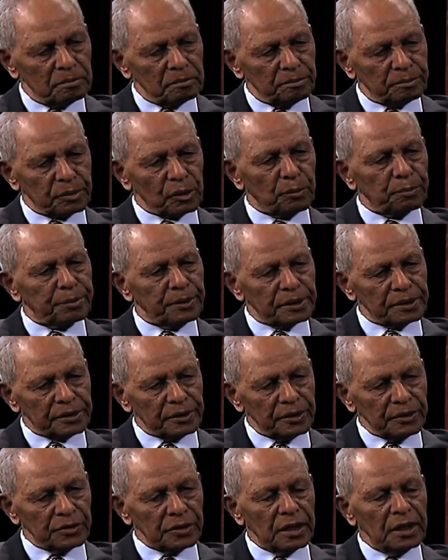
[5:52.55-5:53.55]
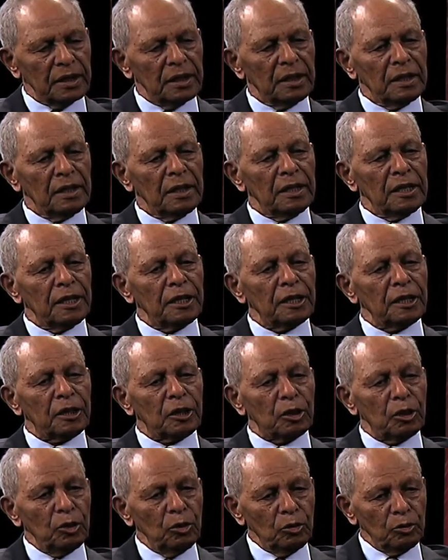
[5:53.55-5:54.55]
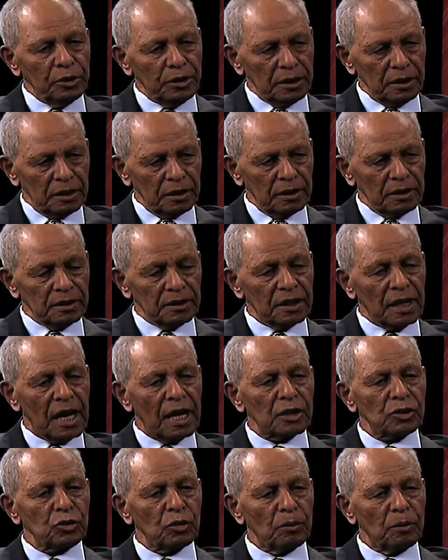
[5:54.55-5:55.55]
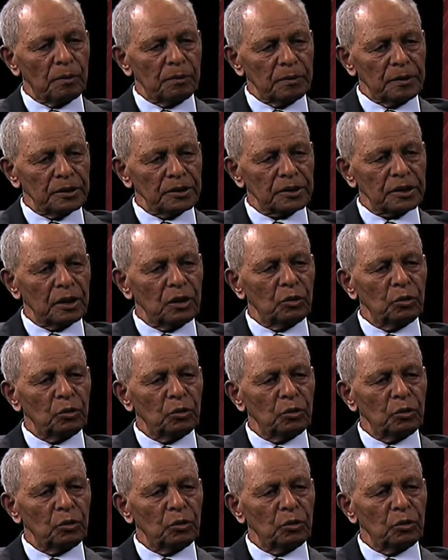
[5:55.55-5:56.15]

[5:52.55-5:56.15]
properties, including the Axum Obelisk,